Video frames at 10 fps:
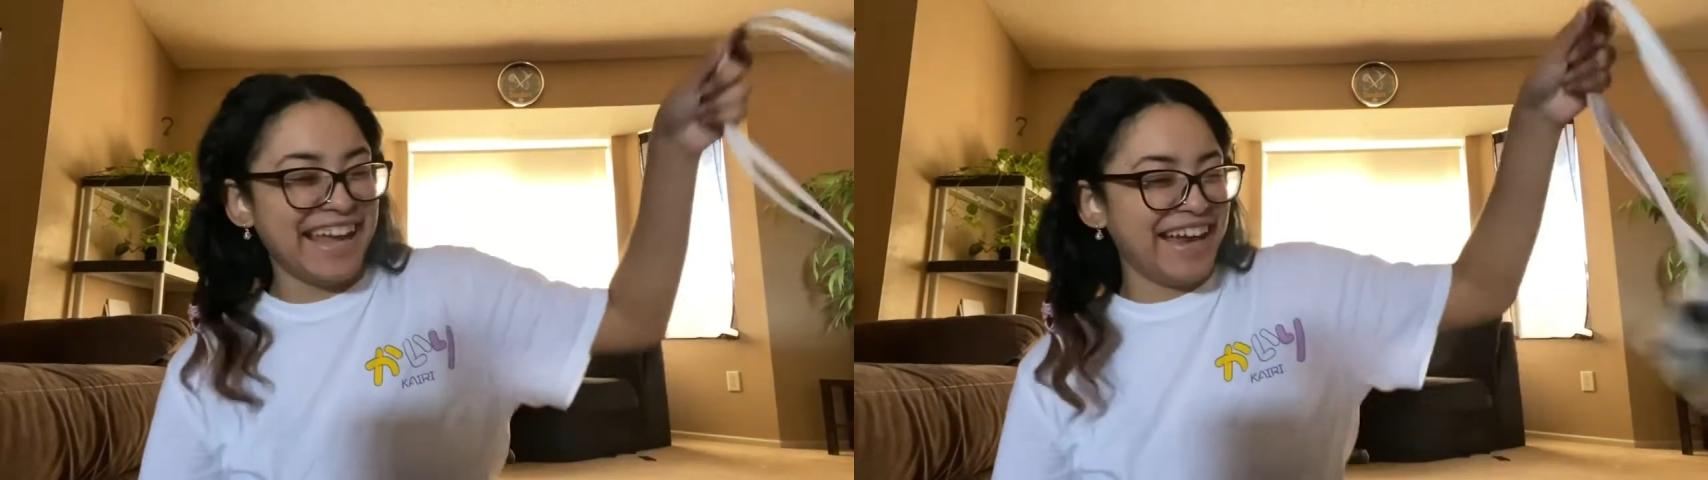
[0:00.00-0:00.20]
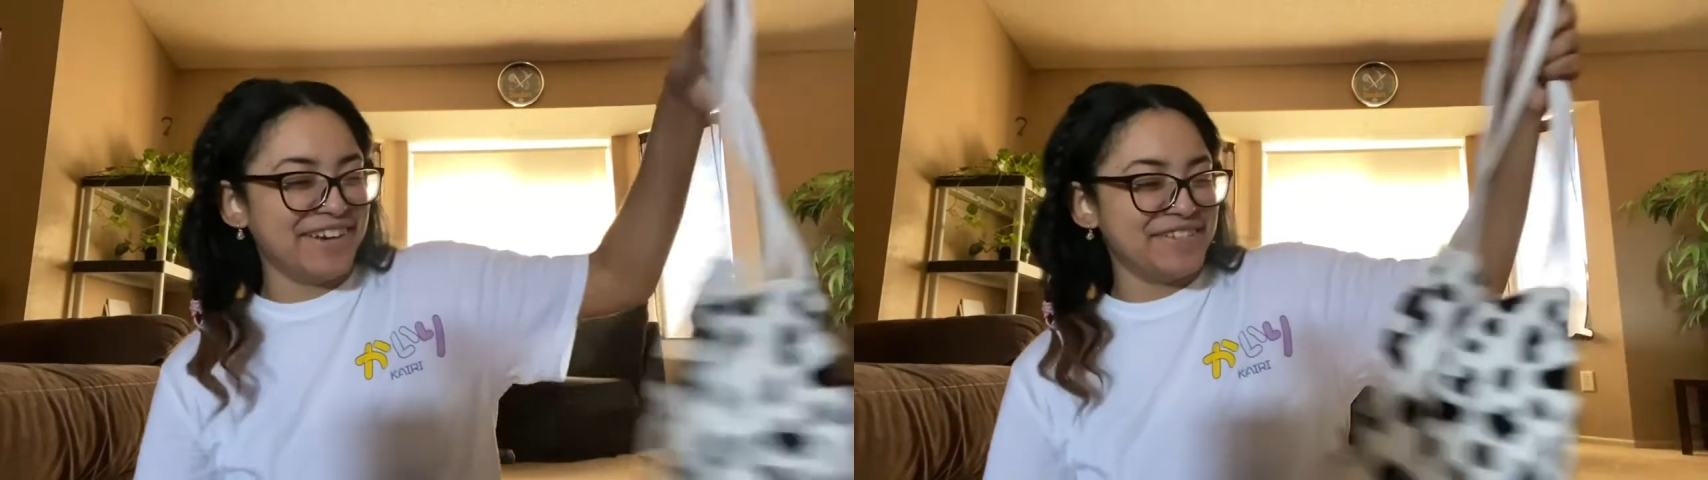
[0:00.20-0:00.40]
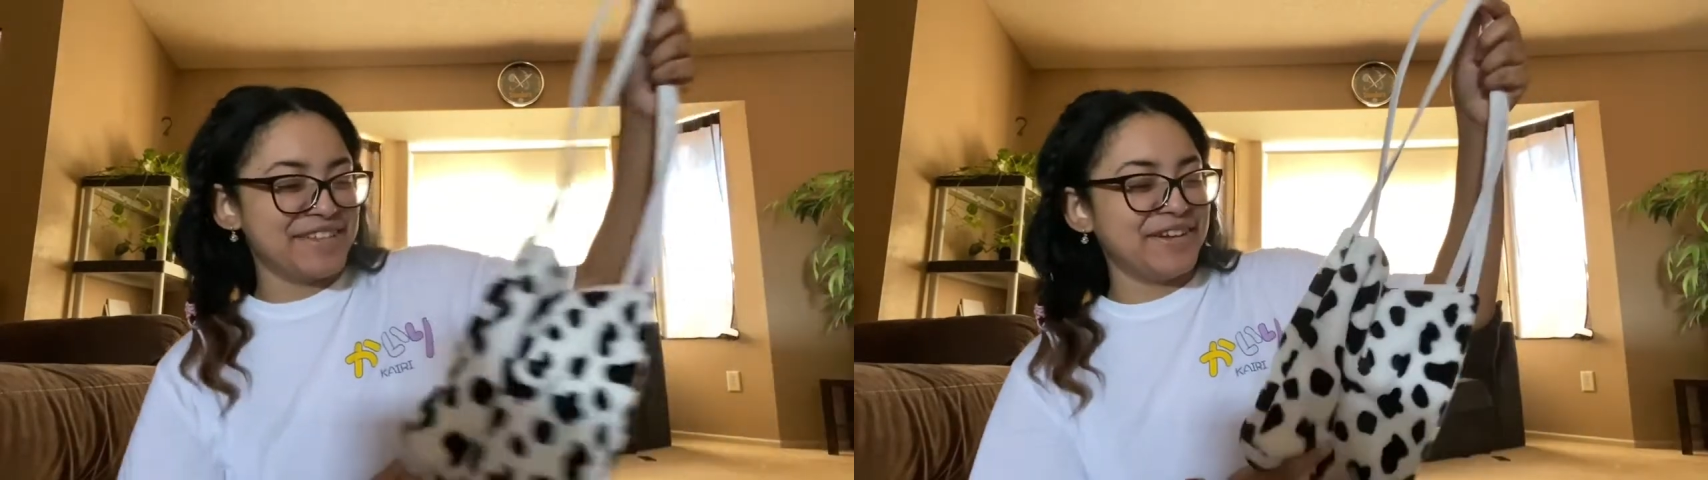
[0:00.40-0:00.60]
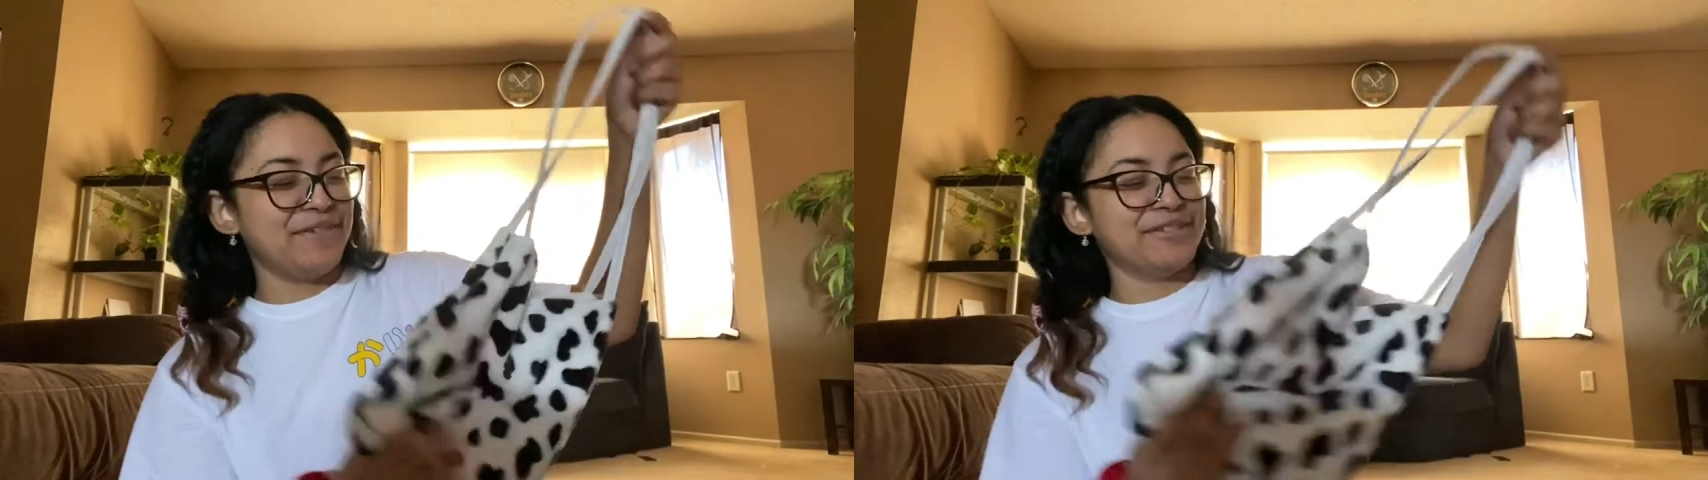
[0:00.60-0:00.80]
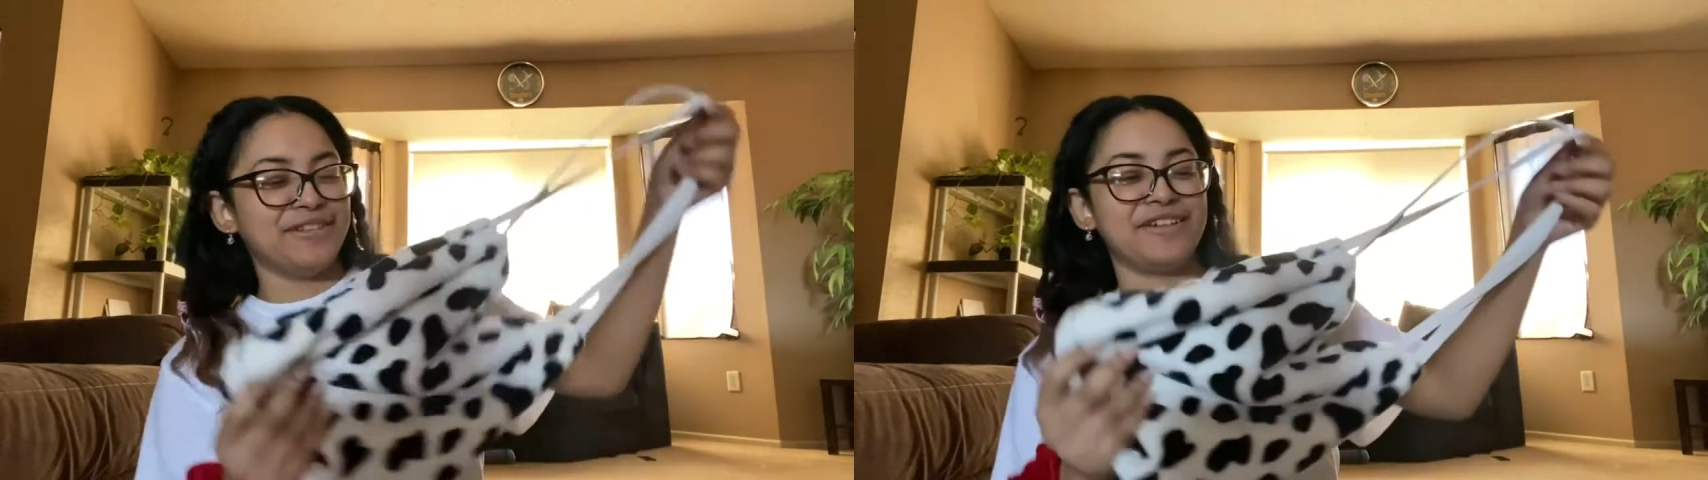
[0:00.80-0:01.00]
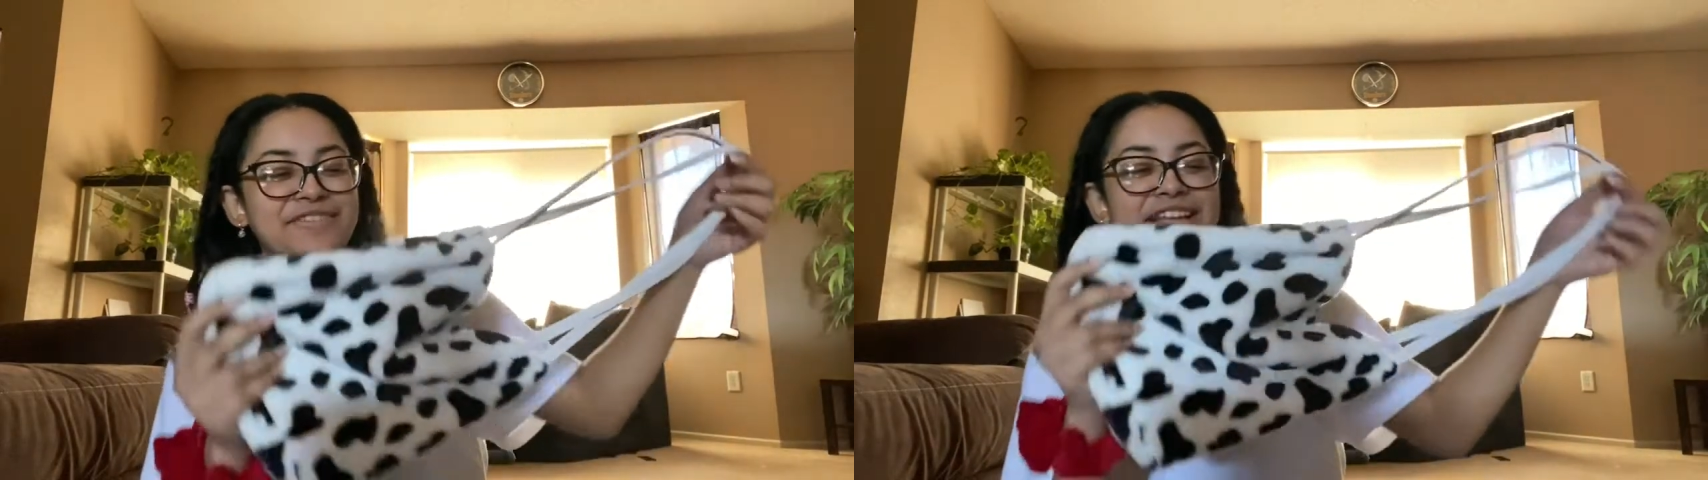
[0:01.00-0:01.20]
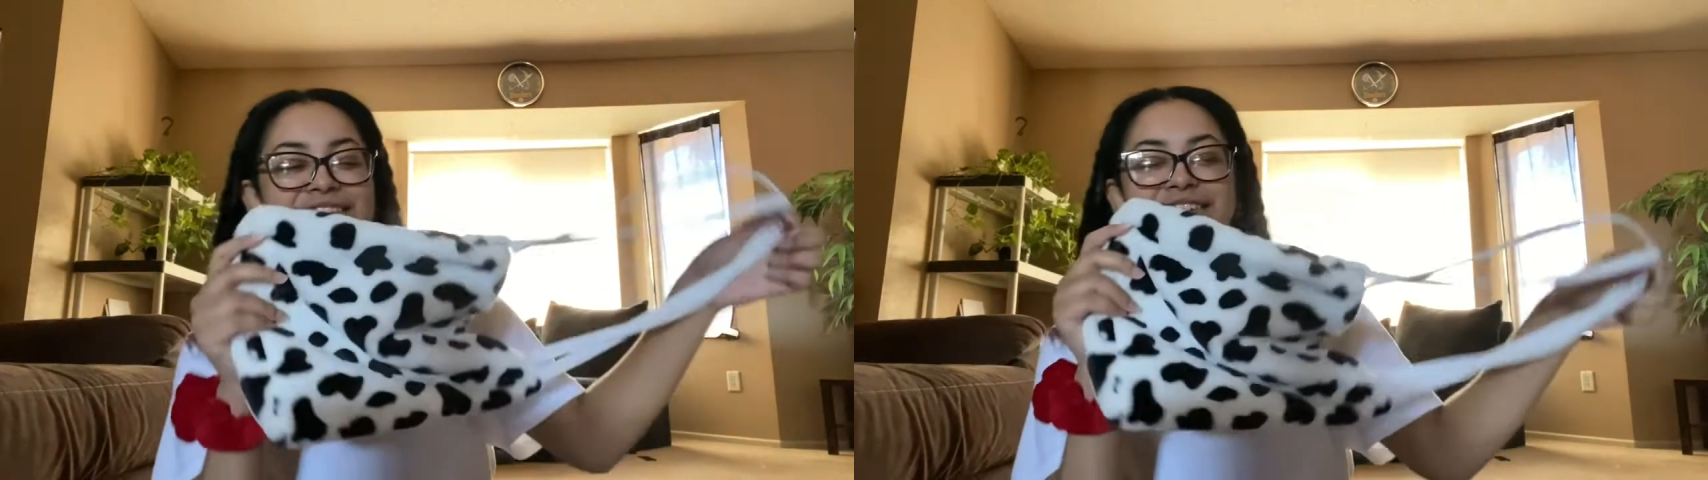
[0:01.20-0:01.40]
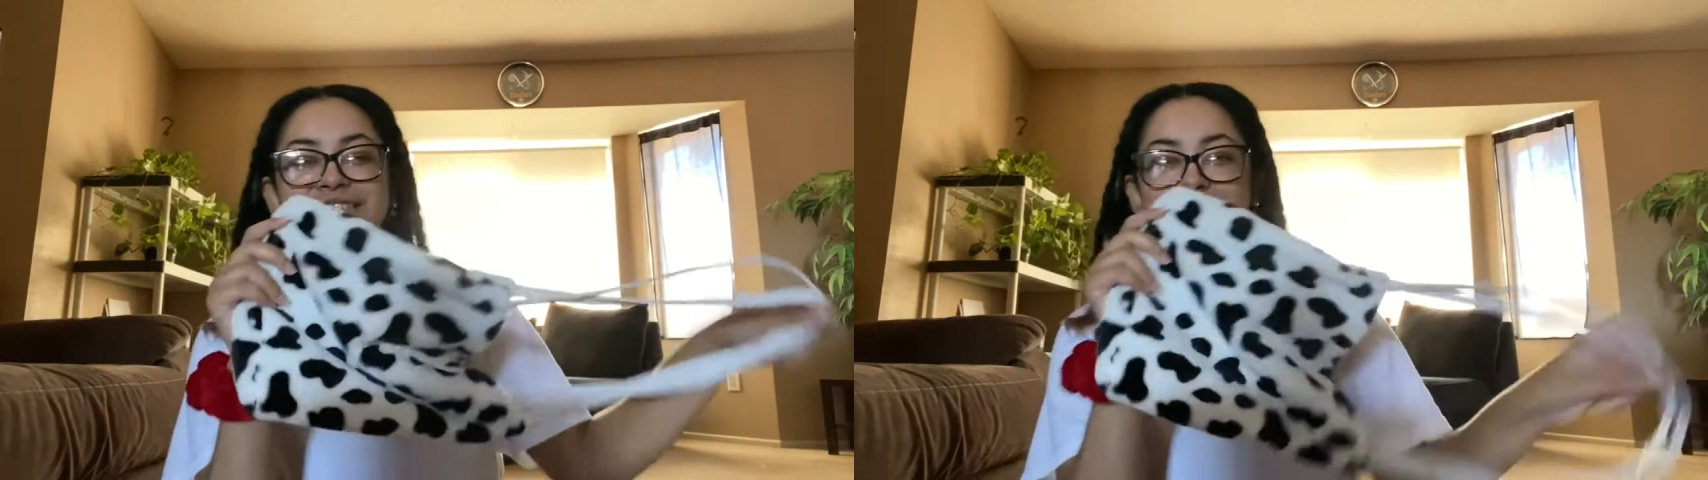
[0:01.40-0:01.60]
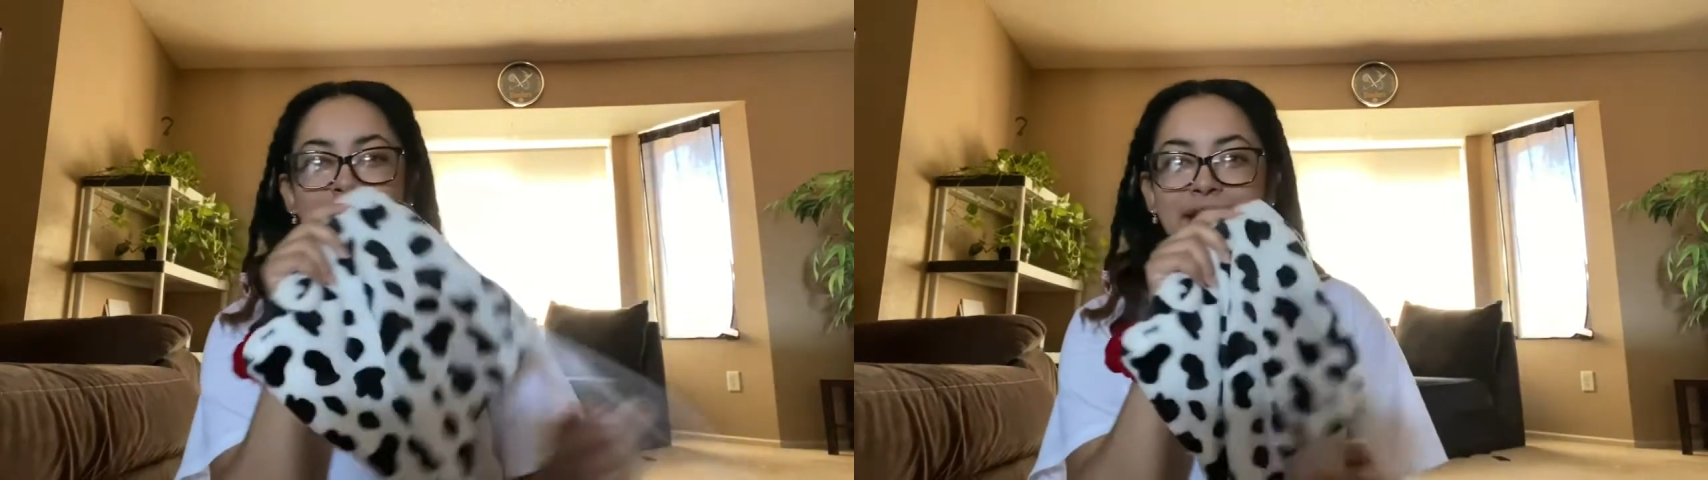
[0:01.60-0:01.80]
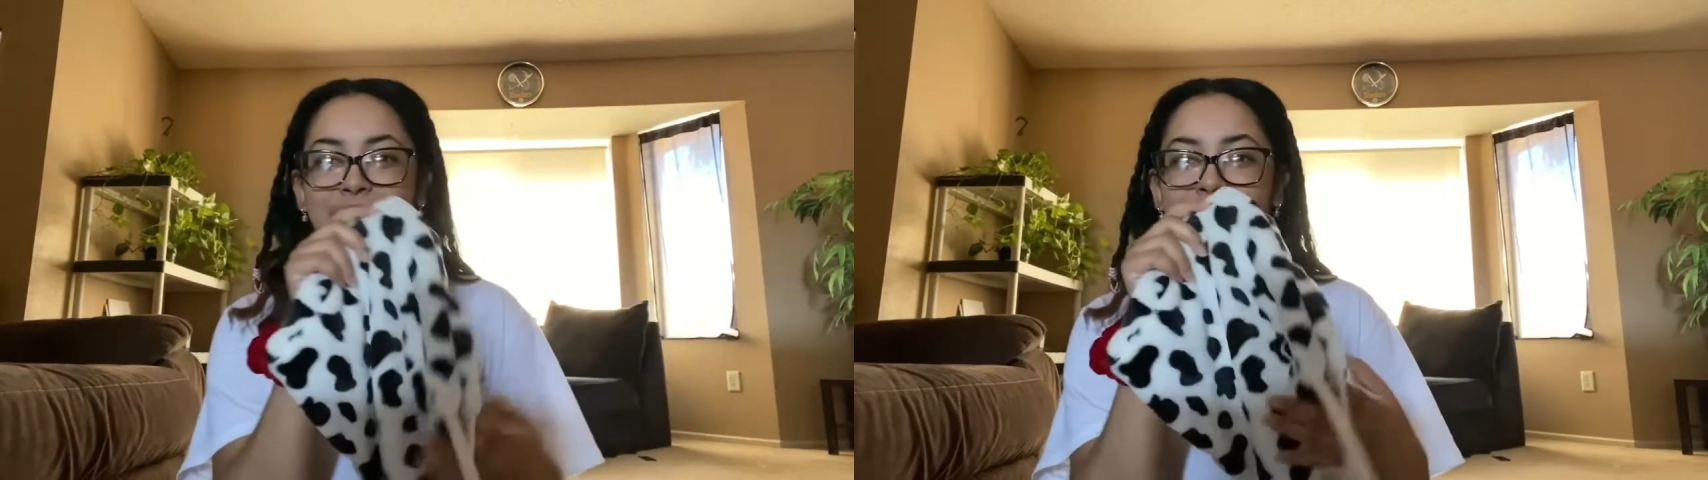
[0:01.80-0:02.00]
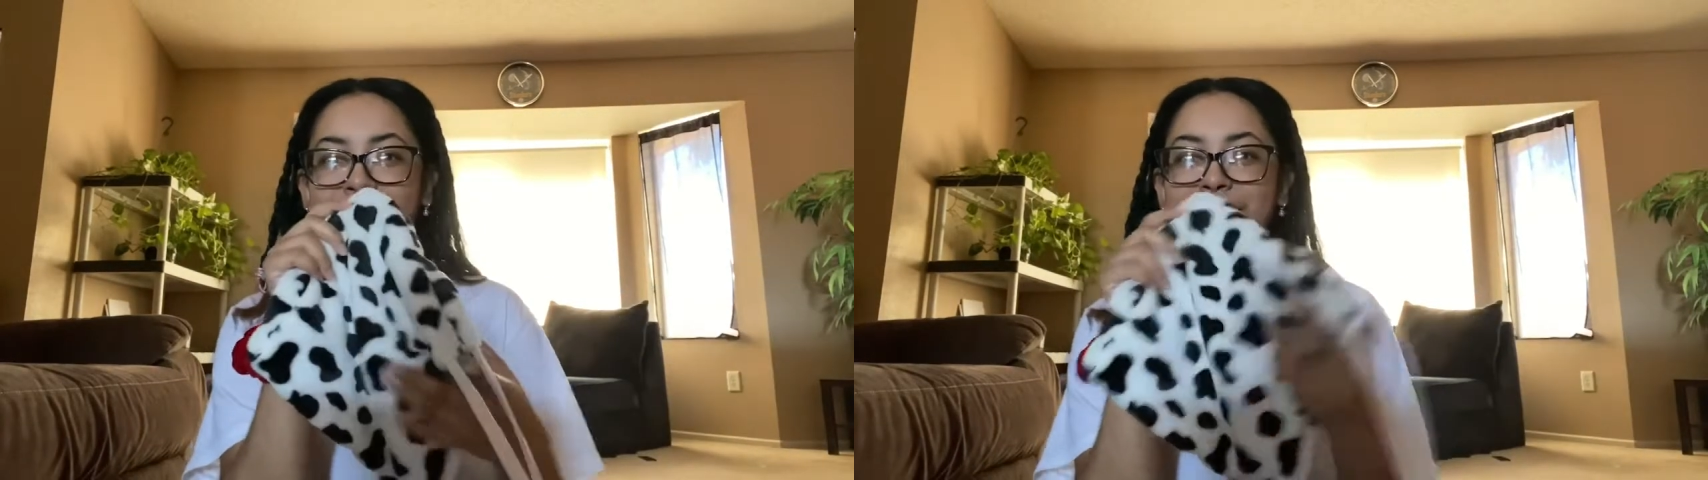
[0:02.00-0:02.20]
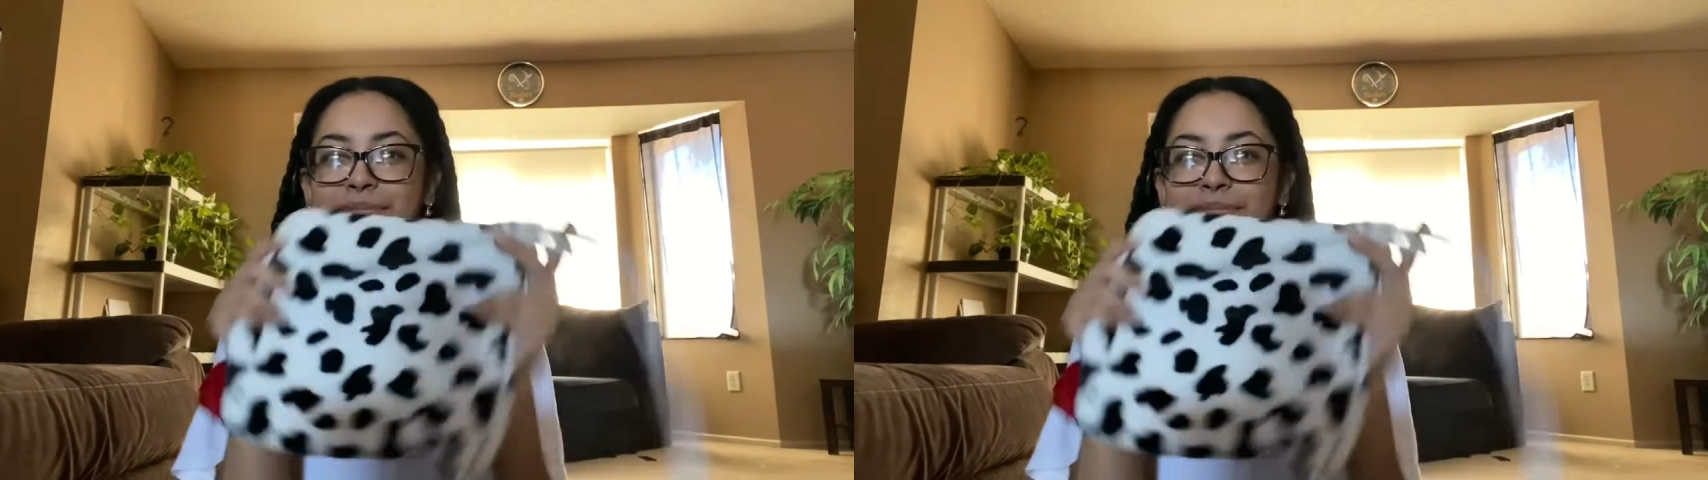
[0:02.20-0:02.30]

I know it's gonna go with a lot of things cause it's black and white,